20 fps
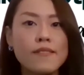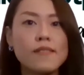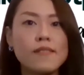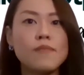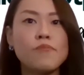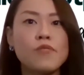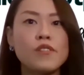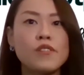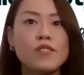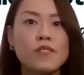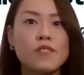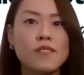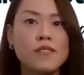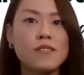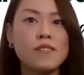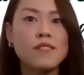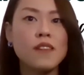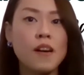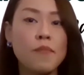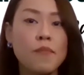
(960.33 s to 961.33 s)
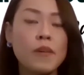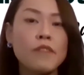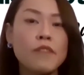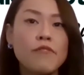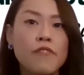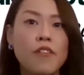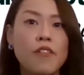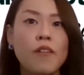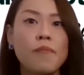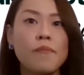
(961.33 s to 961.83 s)
the depression is coming
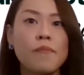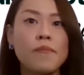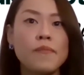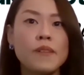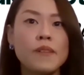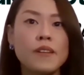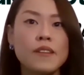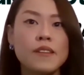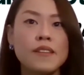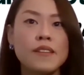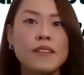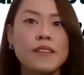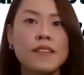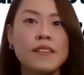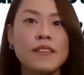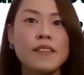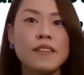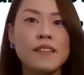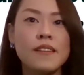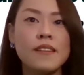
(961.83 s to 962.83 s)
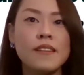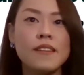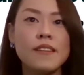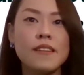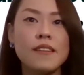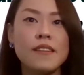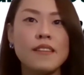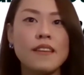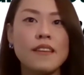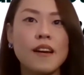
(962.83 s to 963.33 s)
from.
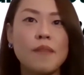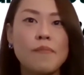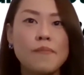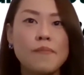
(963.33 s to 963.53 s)
Yeah.